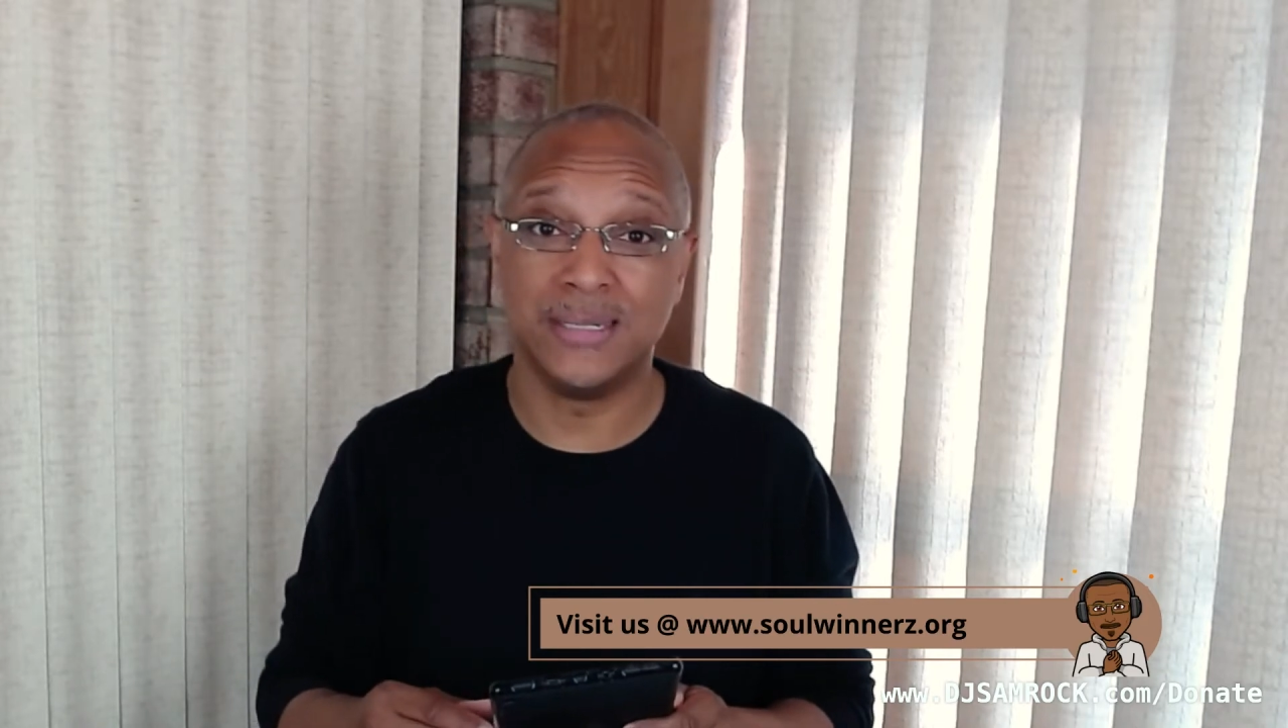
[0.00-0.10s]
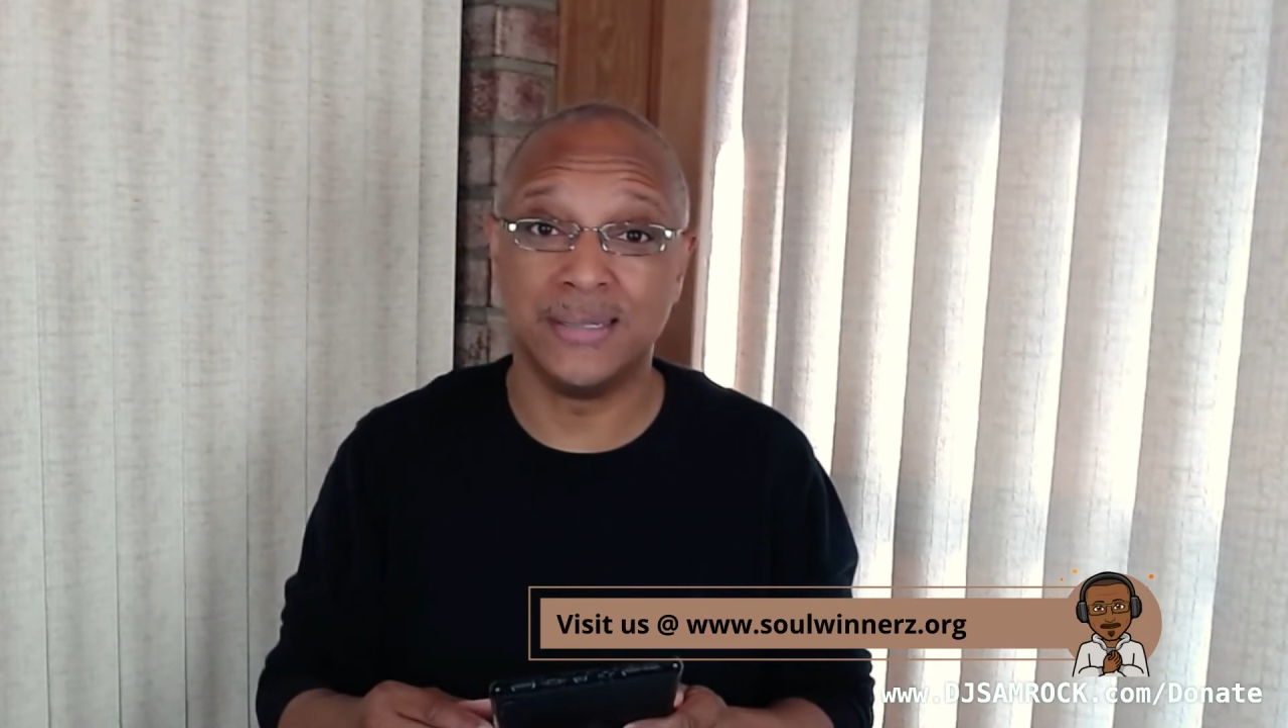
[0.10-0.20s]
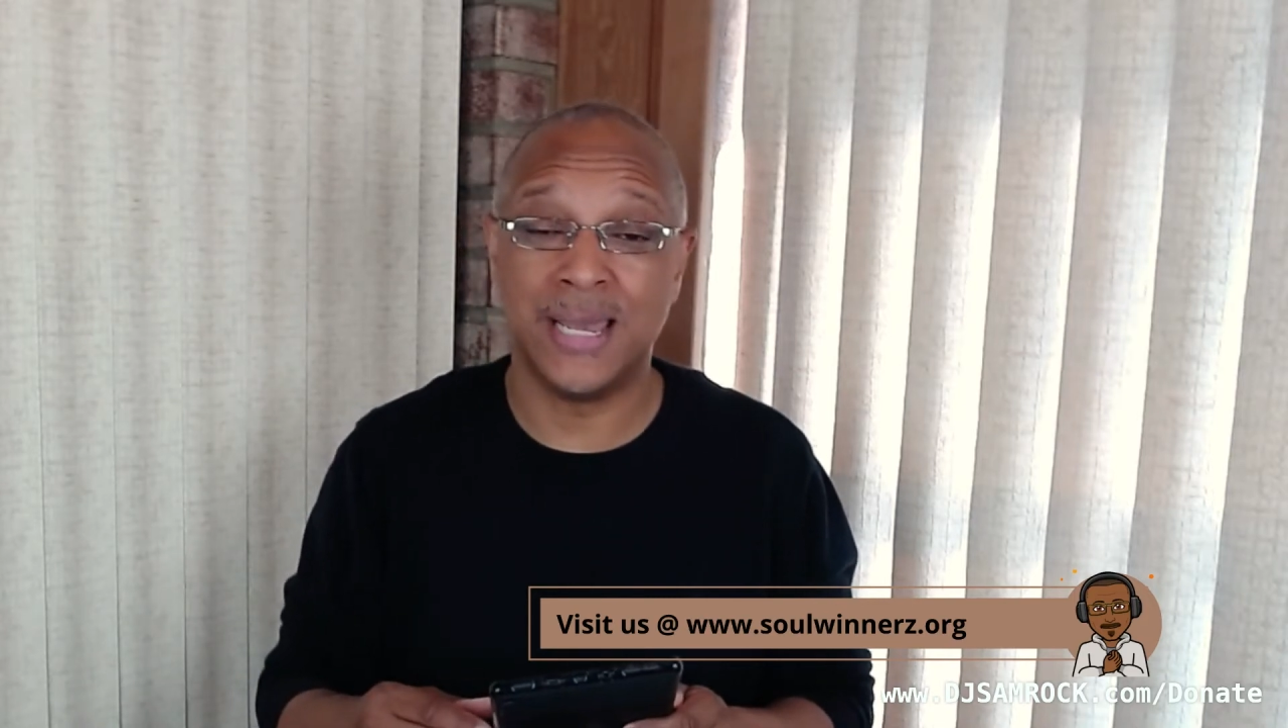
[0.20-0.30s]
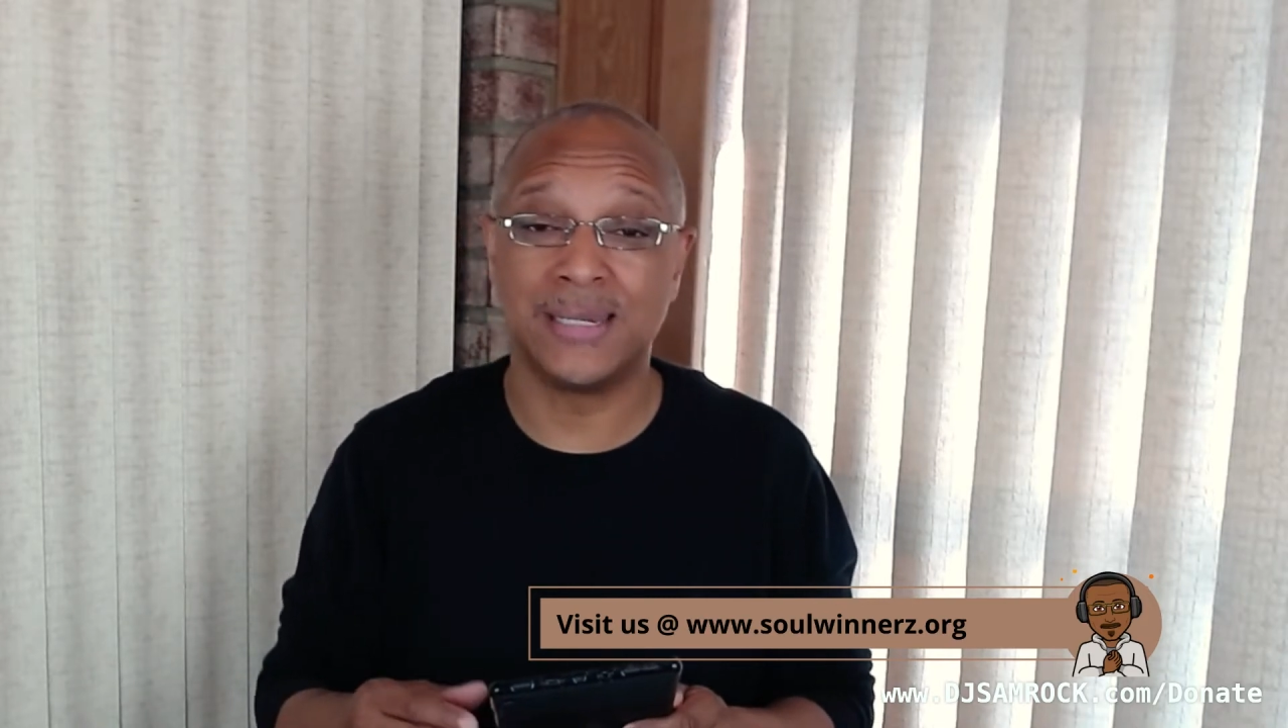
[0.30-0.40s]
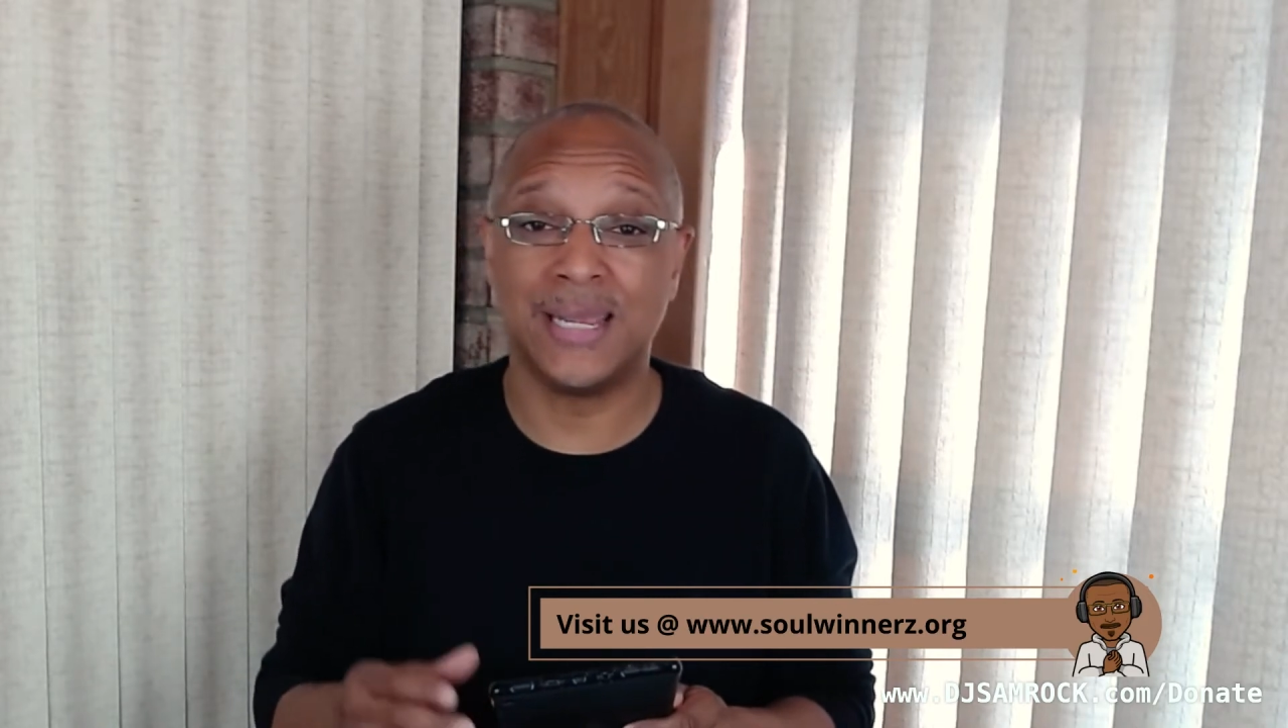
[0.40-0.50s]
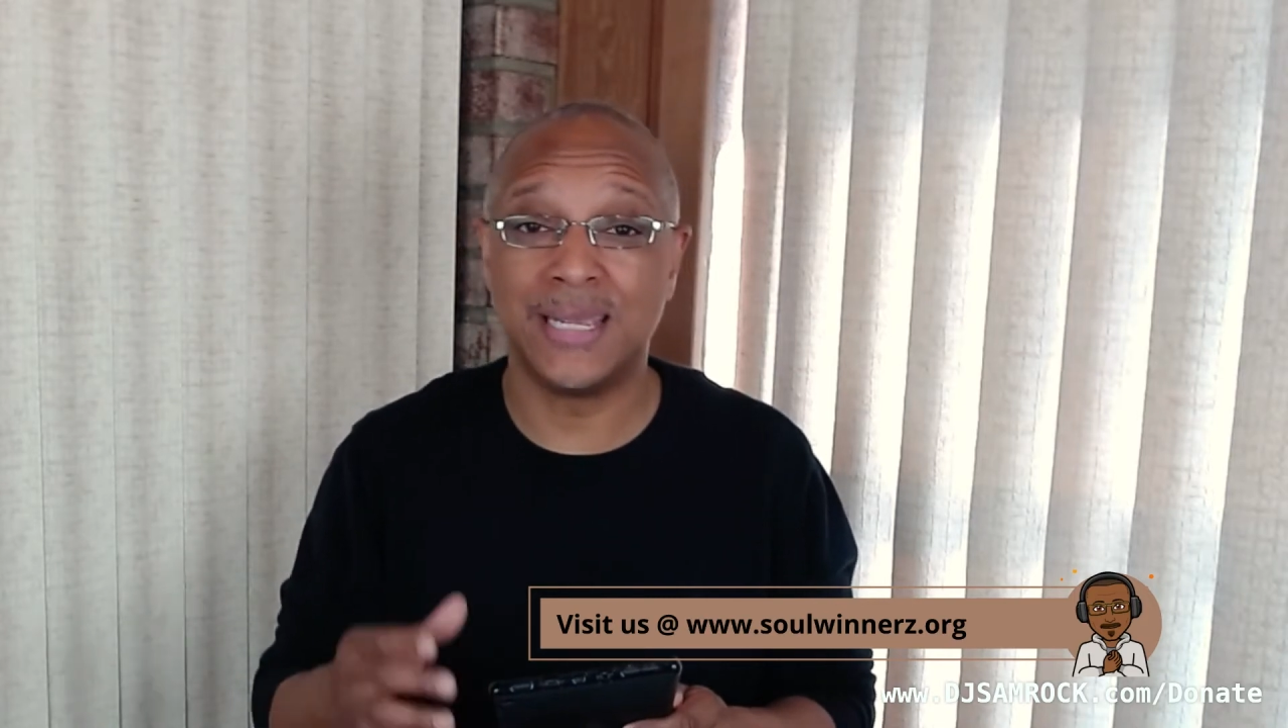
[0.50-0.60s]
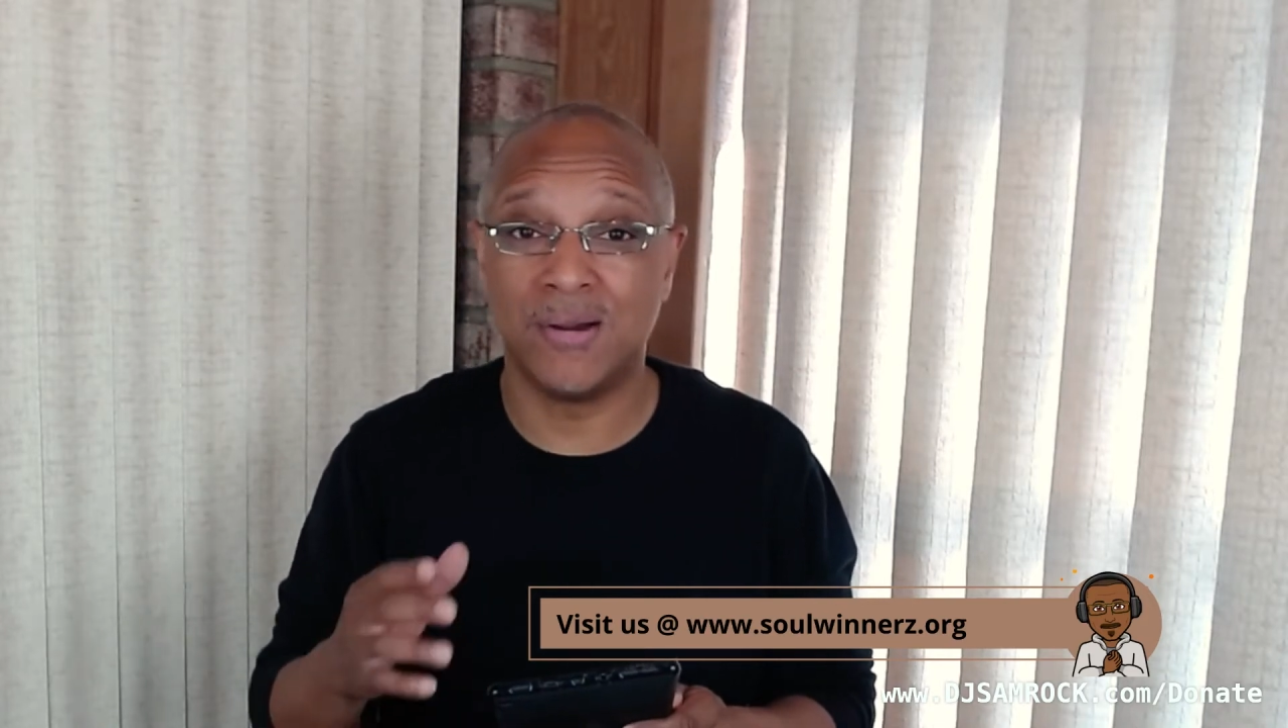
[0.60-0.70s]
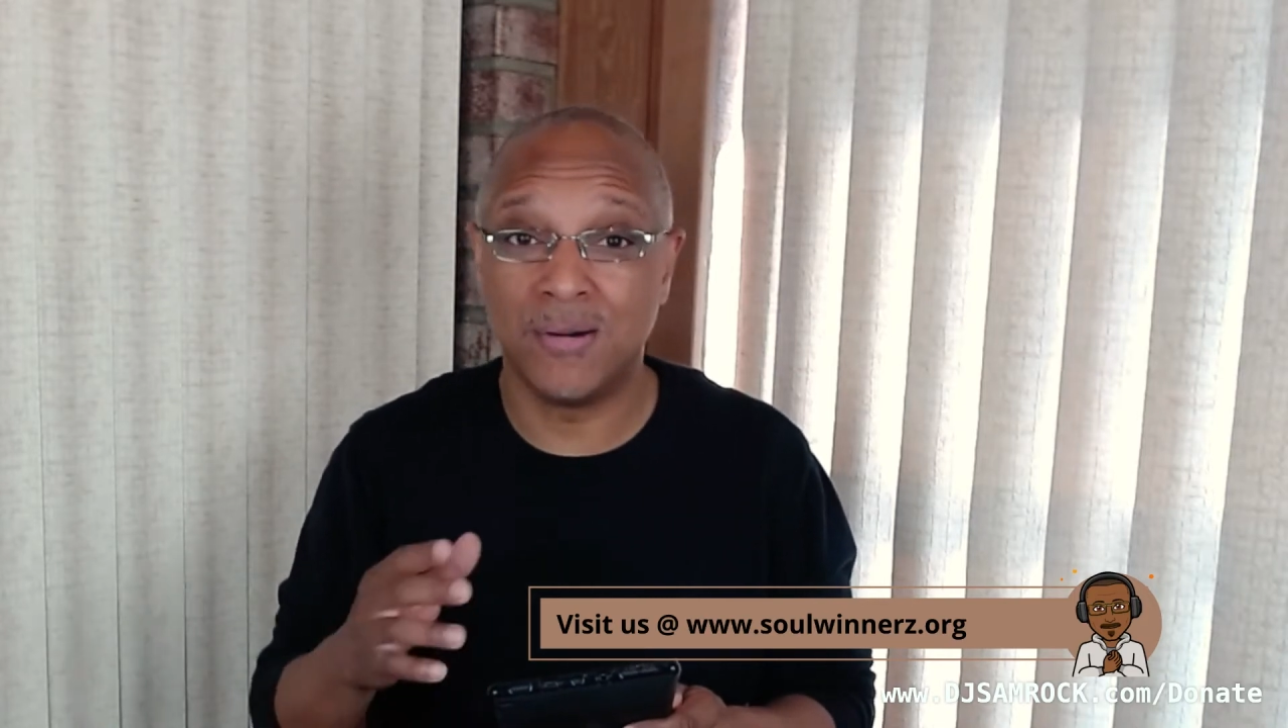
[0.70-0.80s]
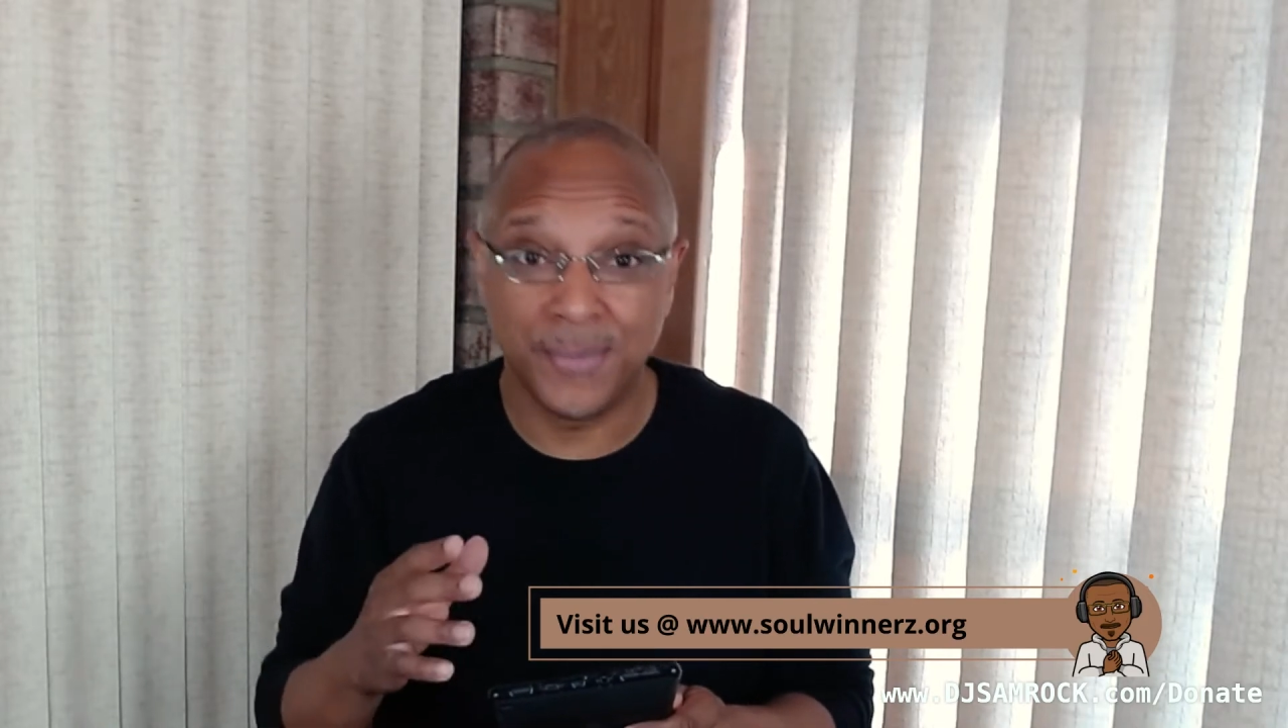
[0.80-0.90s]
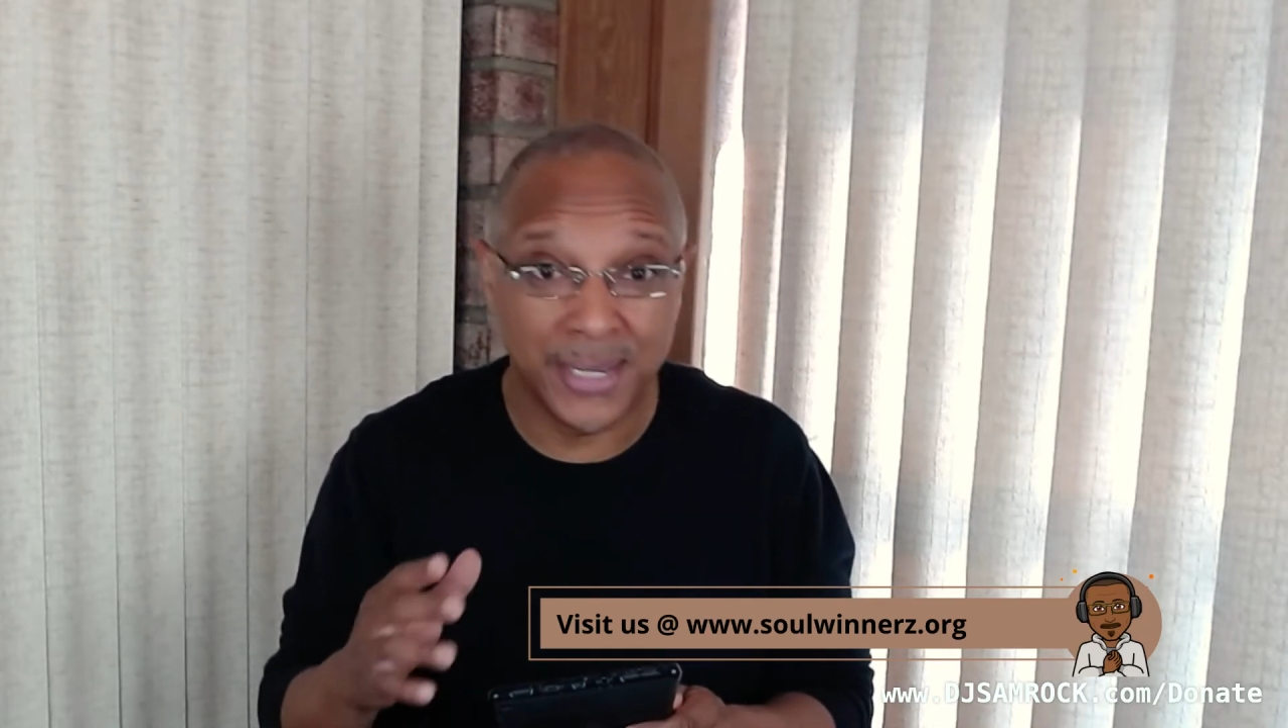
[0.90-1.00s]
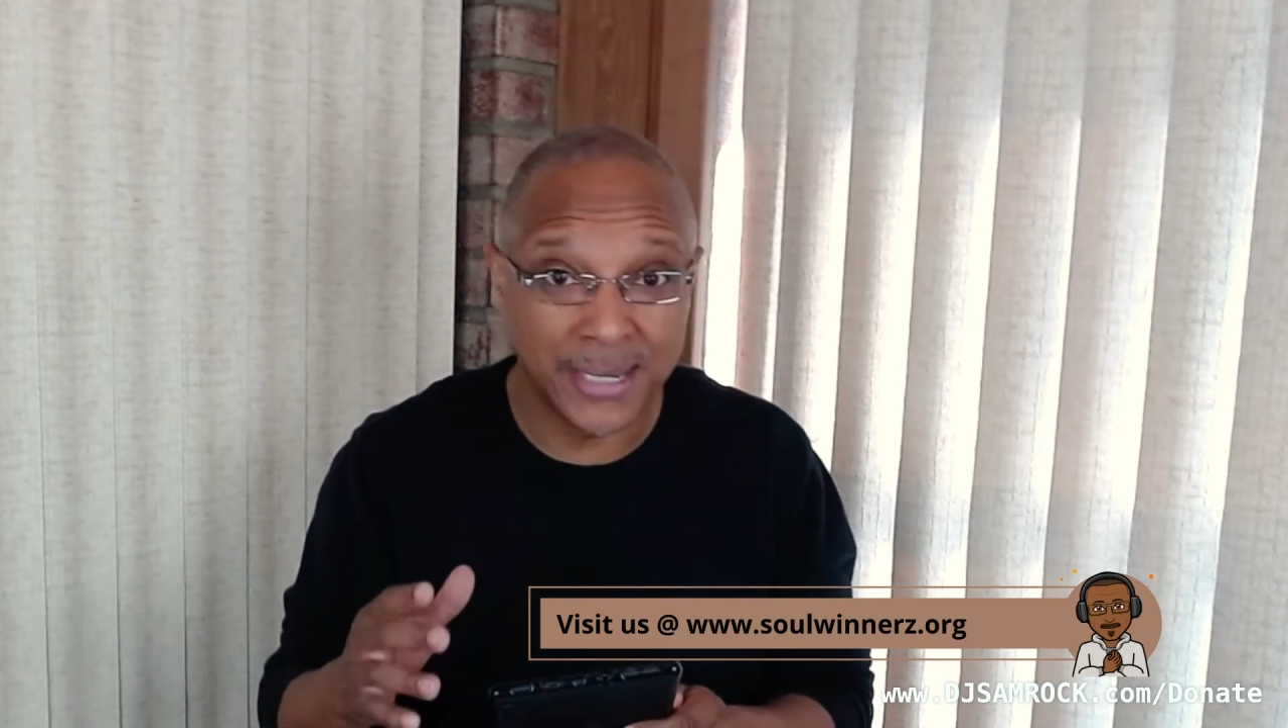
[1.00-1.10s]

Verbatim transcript: not like, oh man,